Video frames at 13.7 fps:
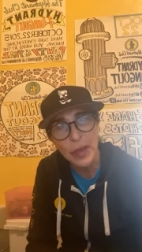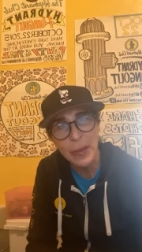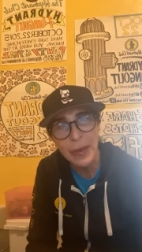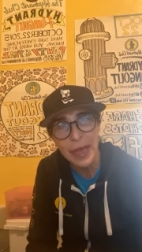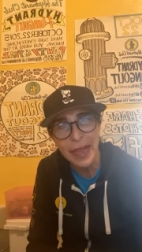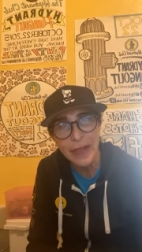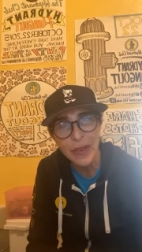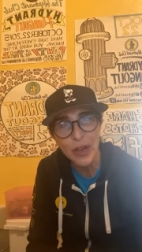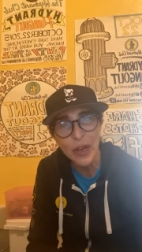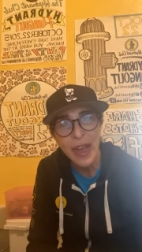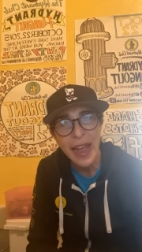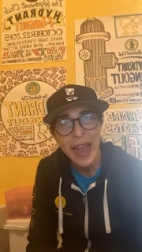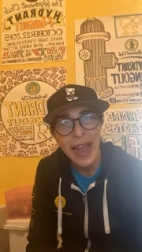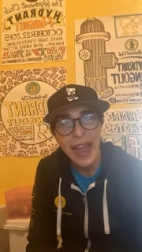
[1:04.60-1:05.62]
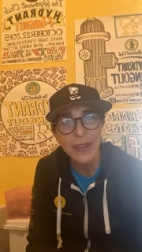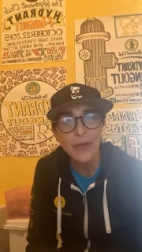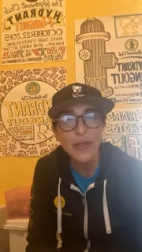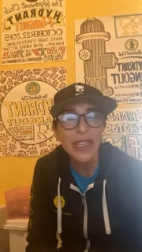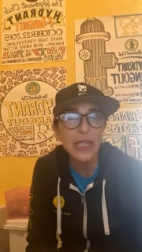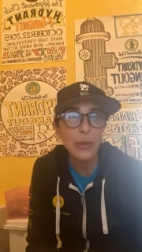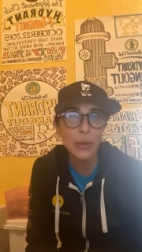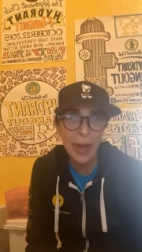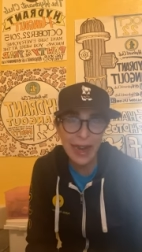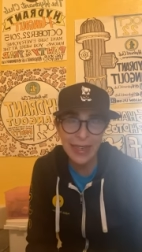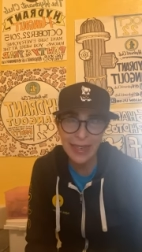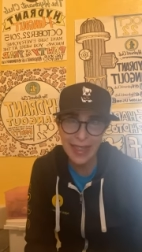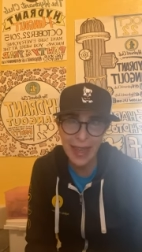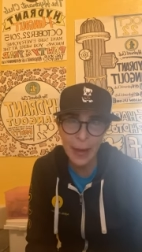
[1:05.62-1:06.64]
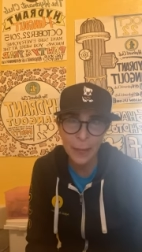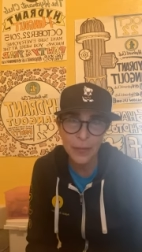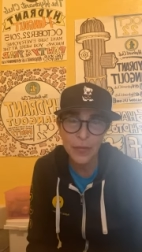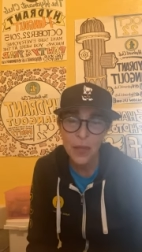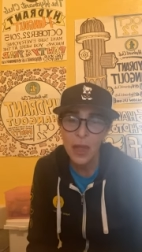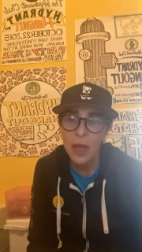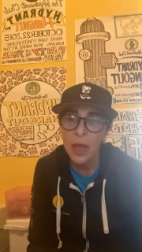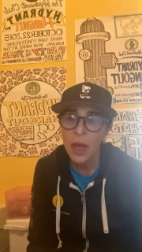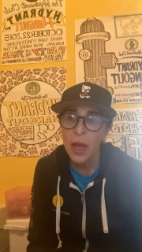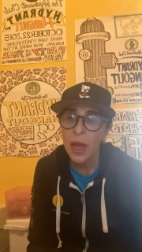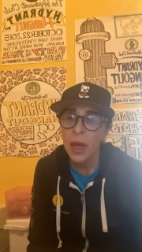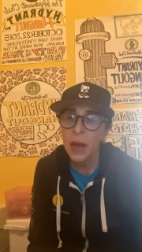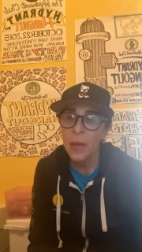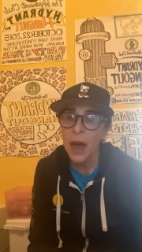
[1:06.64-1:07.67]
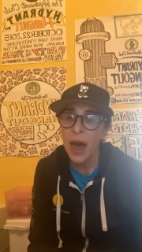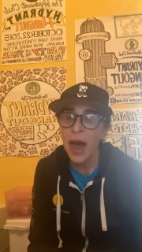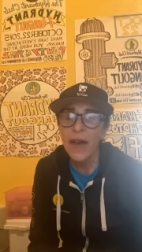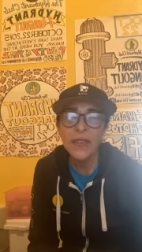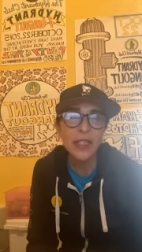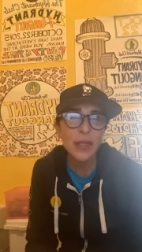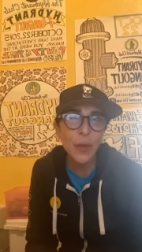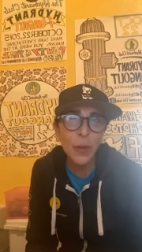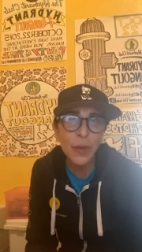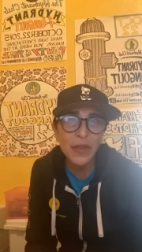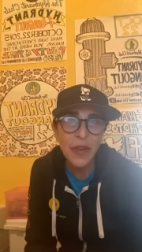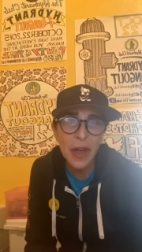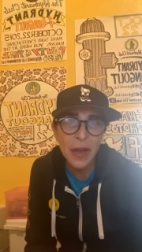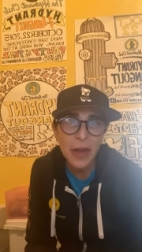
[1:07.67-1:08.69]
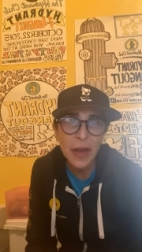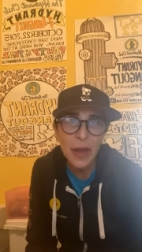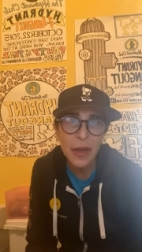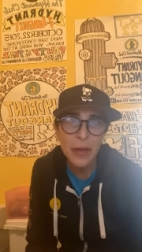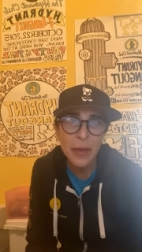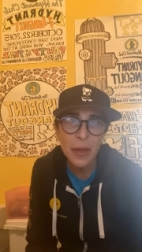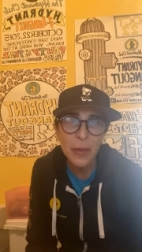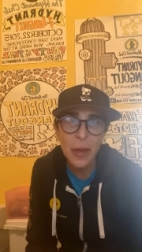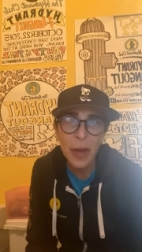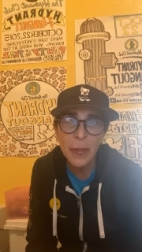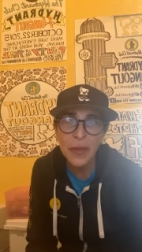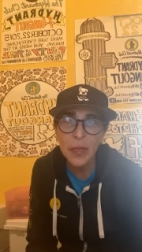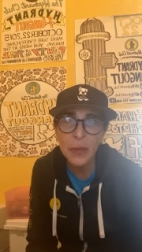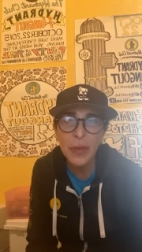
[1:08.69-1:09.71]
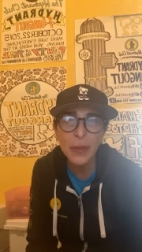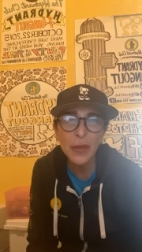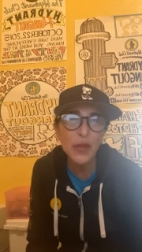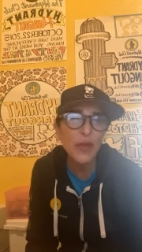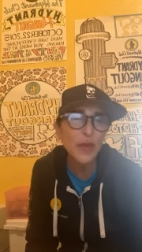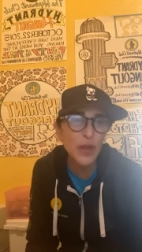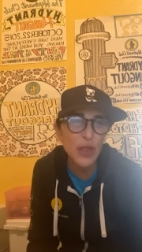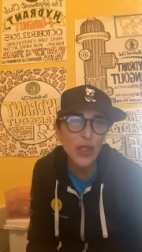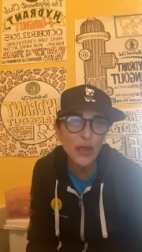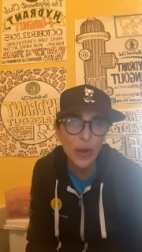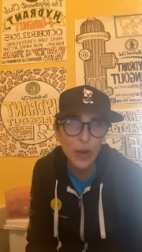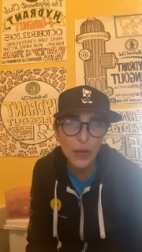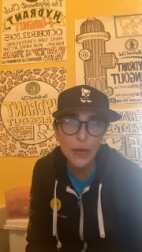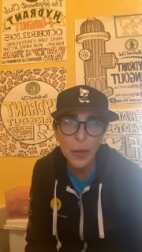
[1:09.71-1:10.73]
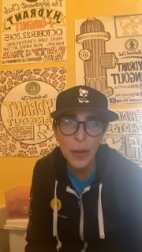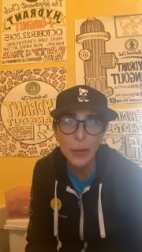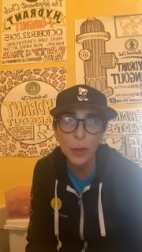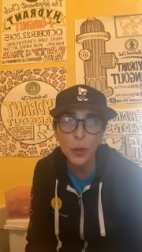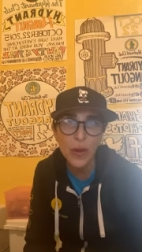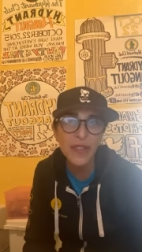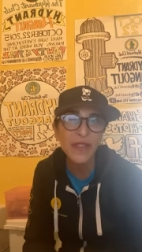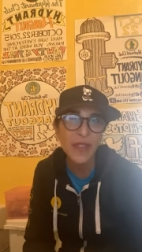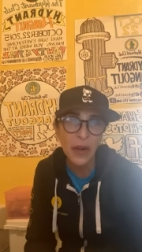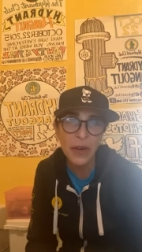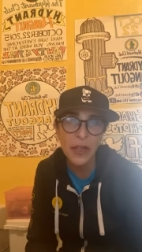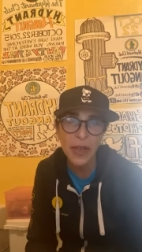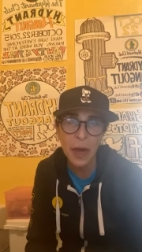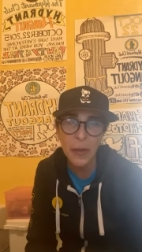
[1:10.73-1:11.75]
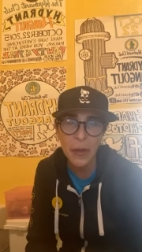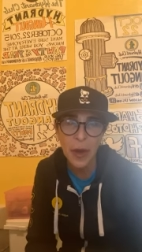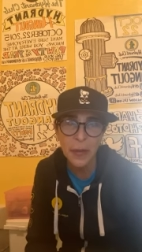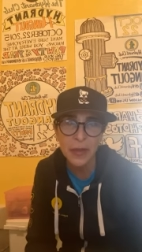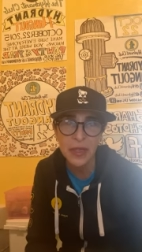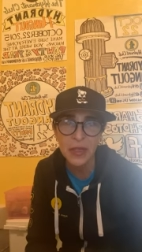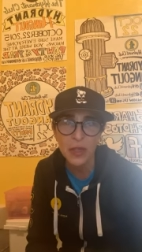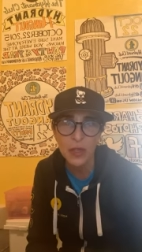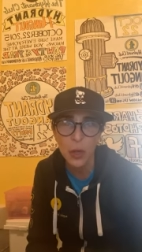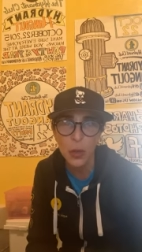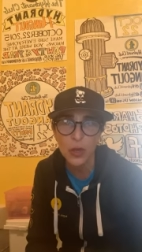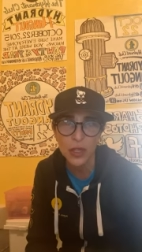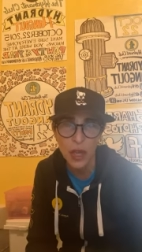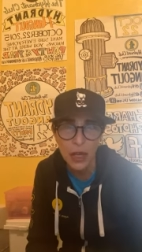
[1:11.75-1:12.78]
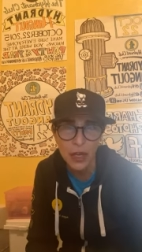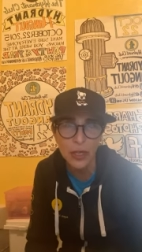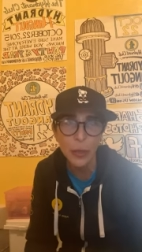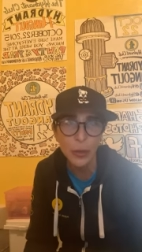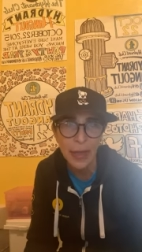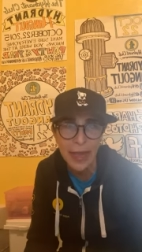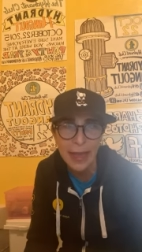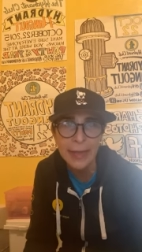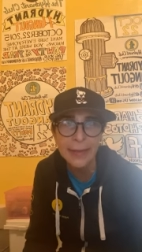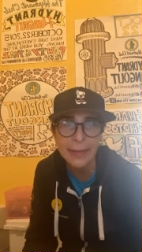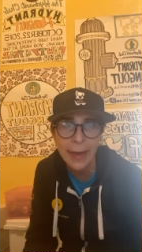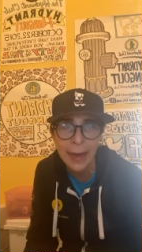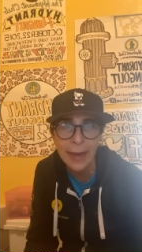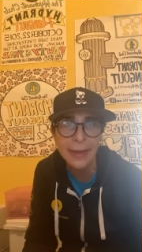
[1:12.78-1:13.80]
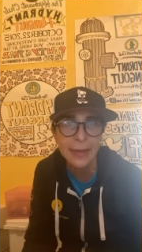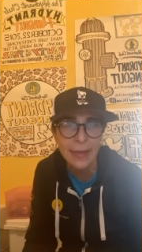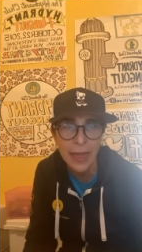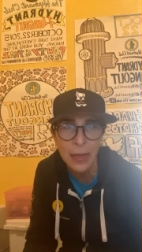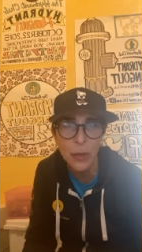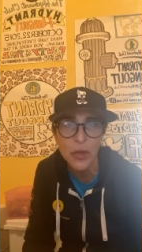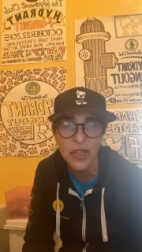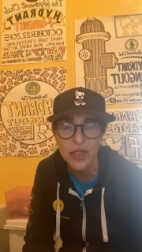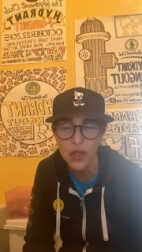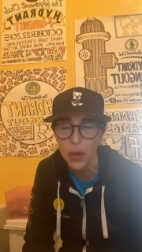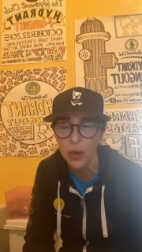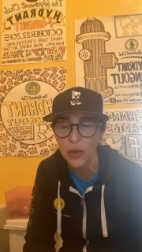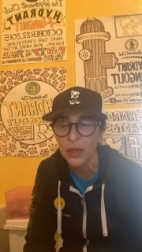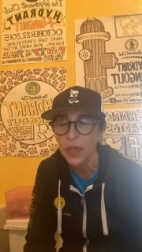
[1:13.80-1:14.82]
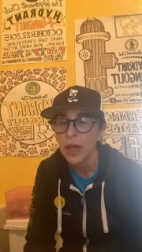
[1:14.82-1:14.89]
behavior and redirect them. Um, obviously, when we've got a, a, a, puppy, you know, people, so first of all, for people who have very young puppies, so we're talking, you know, eight, nine, ten weeks old,